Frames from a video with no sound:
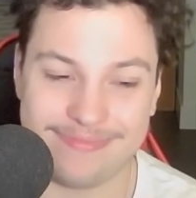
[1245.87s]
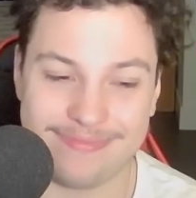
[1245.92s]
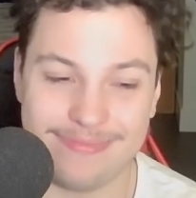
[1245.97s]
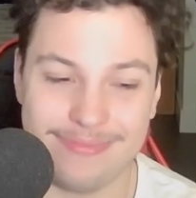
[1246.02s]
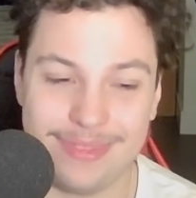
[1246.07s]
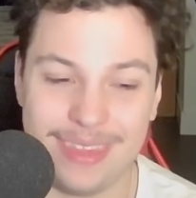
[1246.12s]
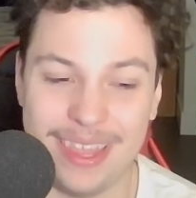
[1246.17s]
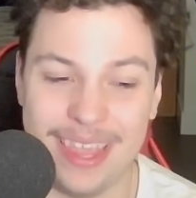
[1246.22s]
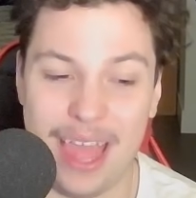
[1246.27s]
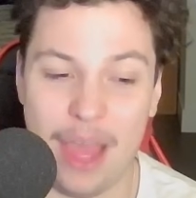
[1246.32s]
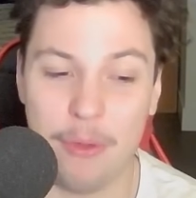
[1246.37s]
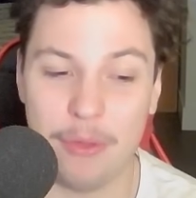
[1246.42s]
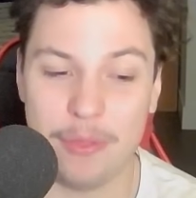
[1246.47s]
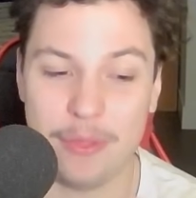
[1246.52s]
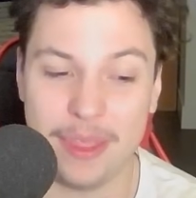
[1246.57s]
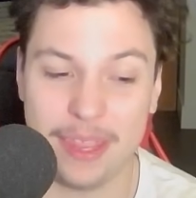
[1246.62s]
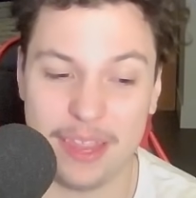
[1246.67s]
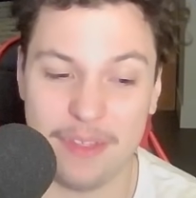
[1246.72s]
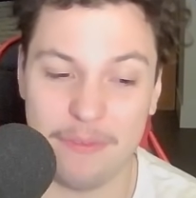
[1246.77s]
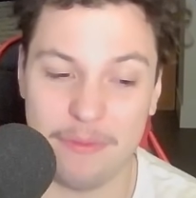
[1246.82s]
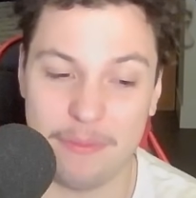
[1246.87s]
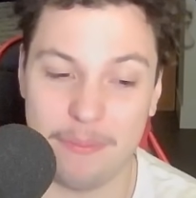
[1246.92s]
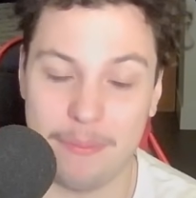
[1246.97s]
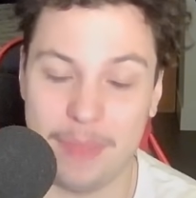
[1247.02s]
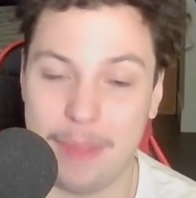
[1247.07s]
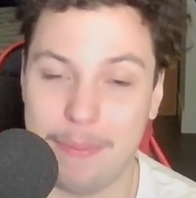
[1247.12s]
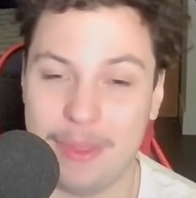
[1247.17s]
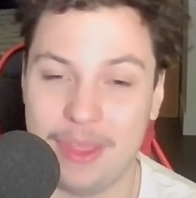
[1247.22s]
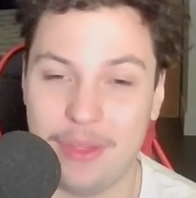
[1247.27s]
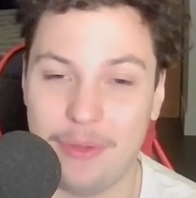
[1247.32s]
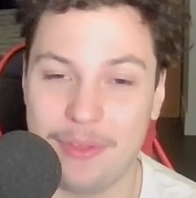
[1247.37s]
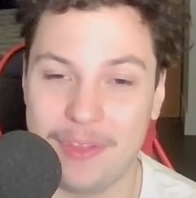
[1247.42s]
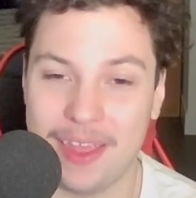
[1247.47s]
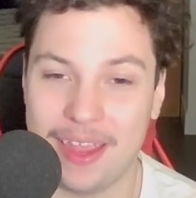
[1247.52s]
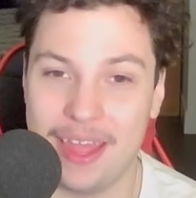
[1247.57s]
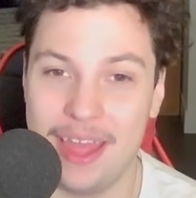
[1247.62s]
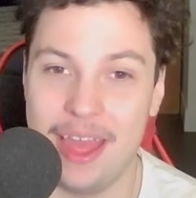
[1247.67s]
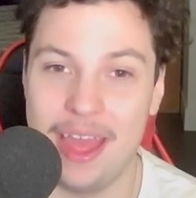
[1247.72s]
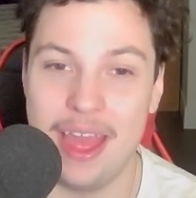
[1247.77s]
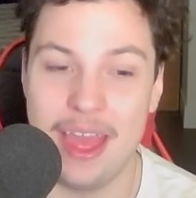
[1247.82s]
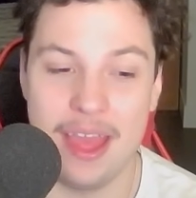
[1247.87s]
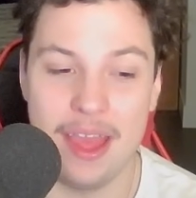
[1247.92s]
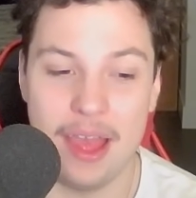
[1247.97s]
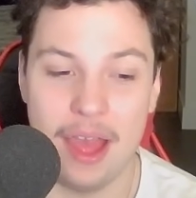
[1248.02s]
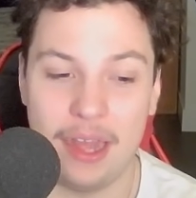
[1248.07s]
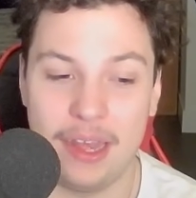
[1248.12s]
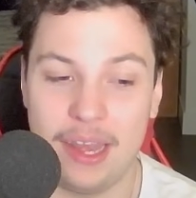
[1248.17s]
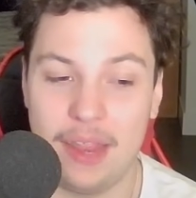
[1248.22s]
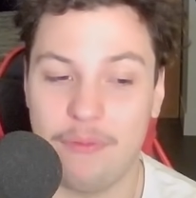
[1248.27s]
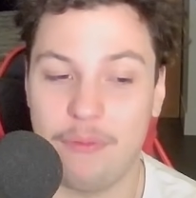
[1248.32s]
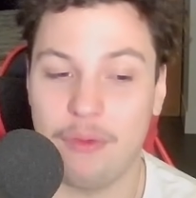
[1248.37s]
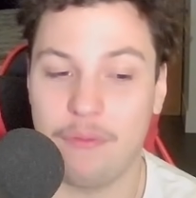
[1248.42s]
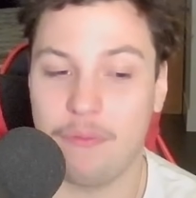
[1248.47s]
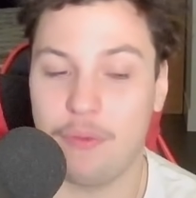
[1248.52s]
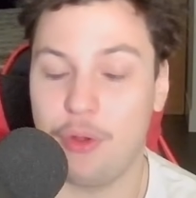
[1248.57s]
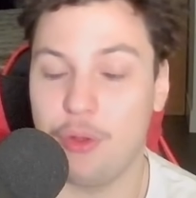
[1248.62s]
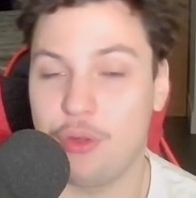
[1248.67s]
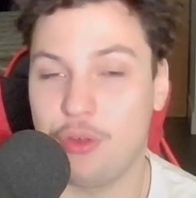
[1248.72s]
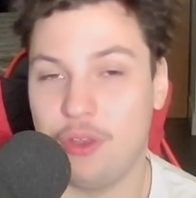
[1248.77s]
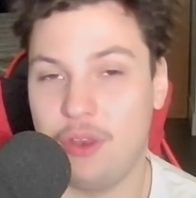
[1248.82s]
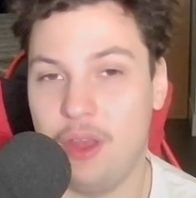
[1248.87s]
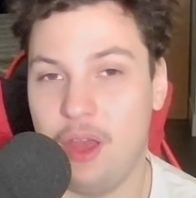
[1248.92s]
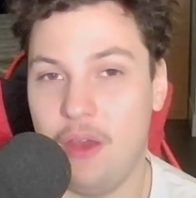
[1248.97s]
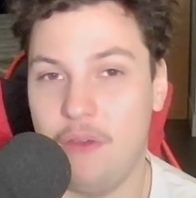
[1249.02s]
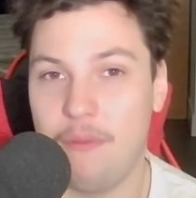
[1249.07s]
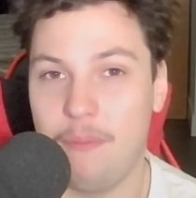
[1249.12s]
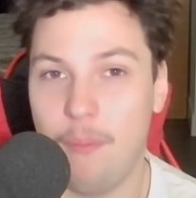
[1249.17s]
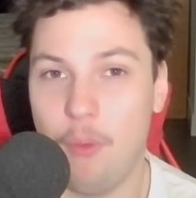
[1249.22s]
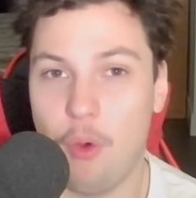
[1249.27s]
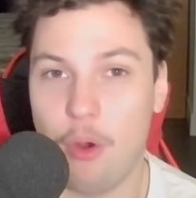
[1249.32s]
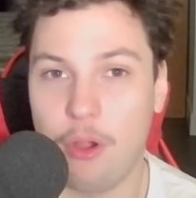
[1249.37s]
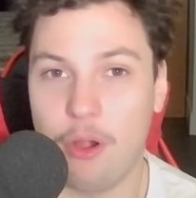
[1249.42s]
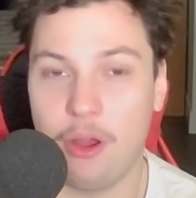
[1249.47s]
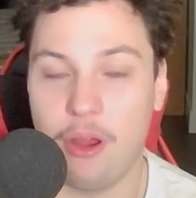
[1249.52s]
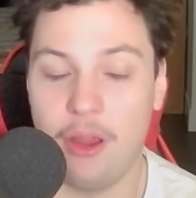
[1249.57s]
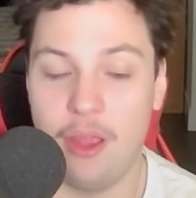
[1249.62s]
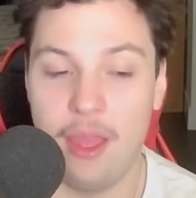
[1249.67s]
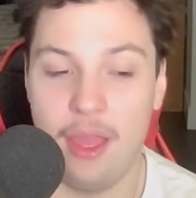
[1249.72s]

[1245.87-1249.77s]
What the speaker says: yeah, I was thinking of maybe using a different version of Mortar,